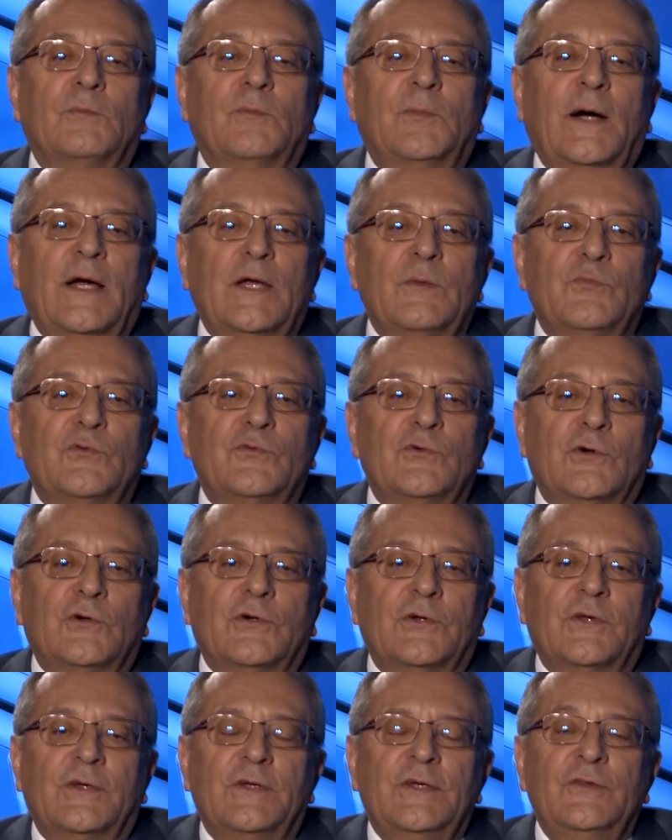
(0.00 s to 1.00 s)

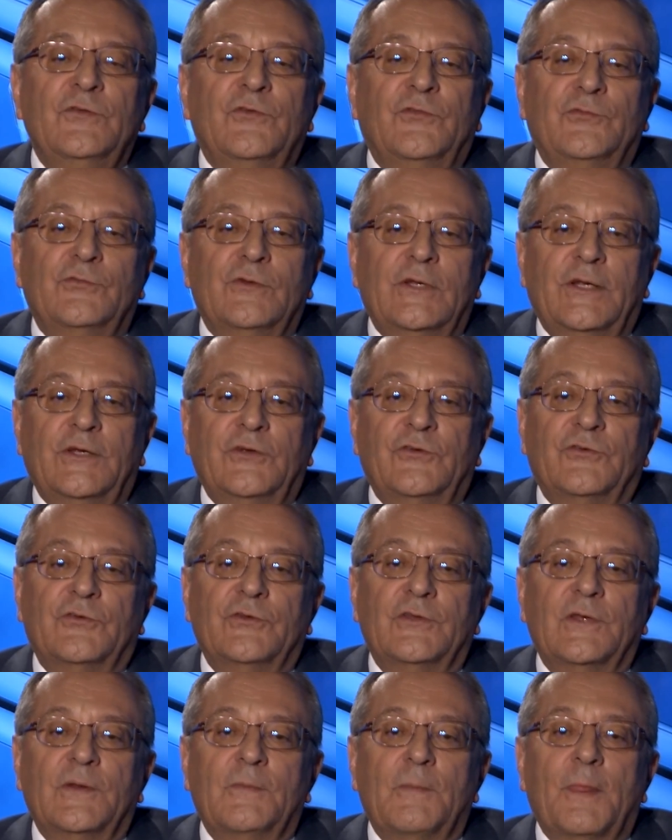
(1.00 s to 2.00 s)
pipework
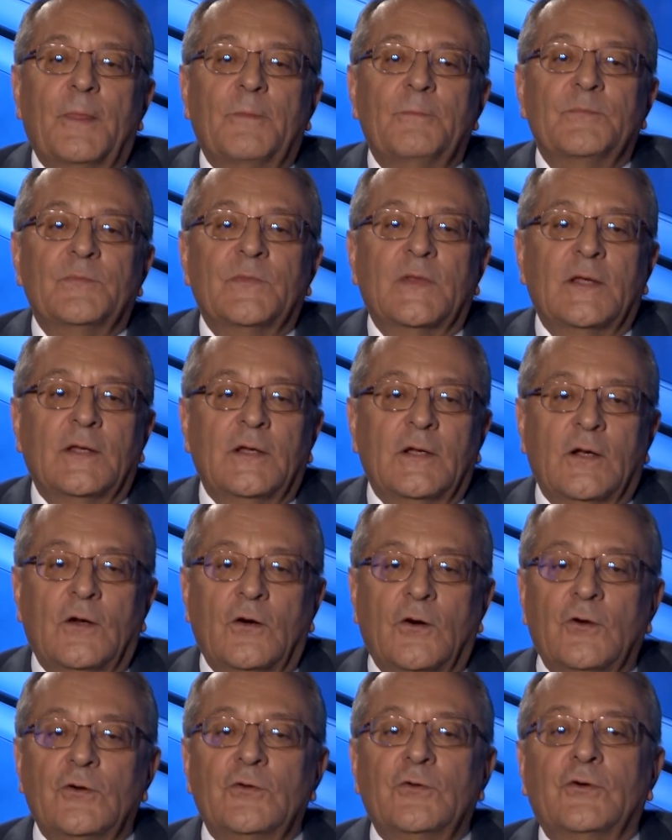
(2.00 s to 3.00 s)
insulation.
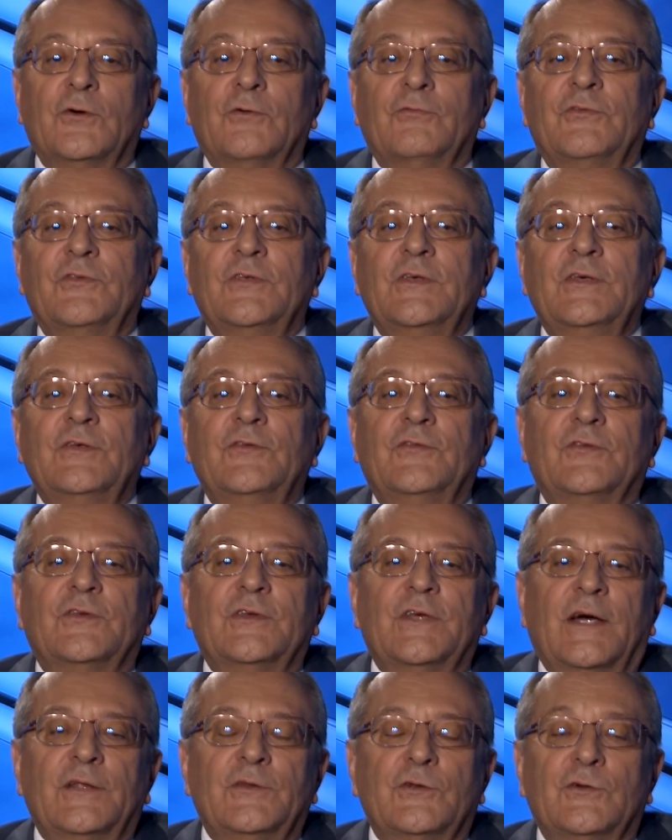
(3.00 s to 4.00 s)
All of these can